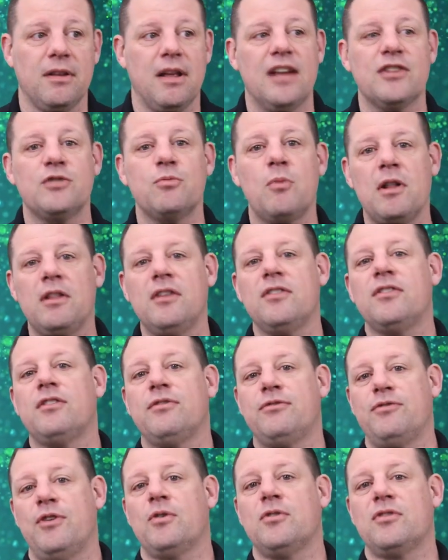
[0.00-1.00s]
as well as the
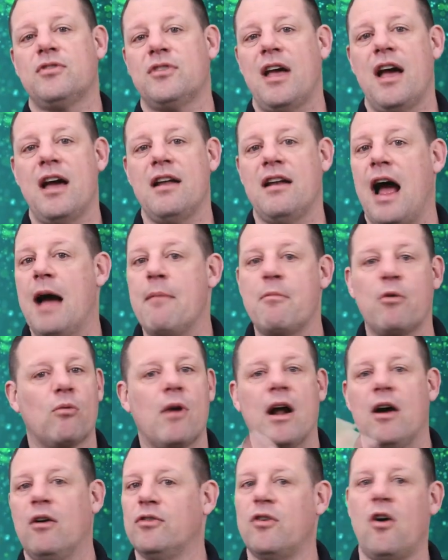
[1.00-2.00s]
folks that I'm
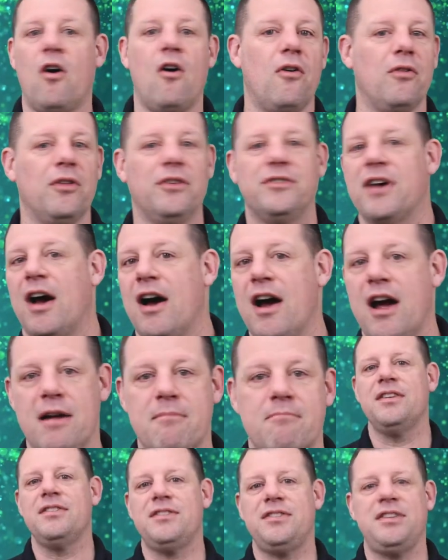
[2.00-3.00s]
around all the
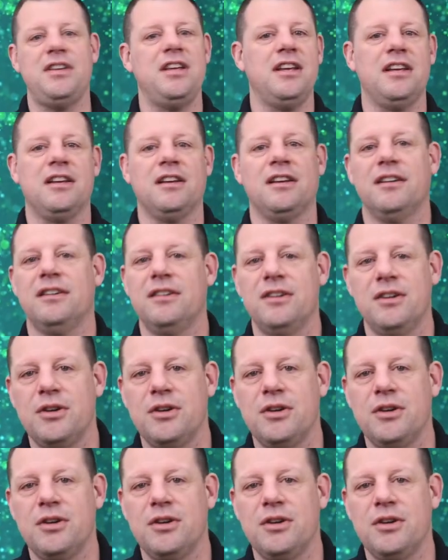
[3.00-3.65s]
time, seeing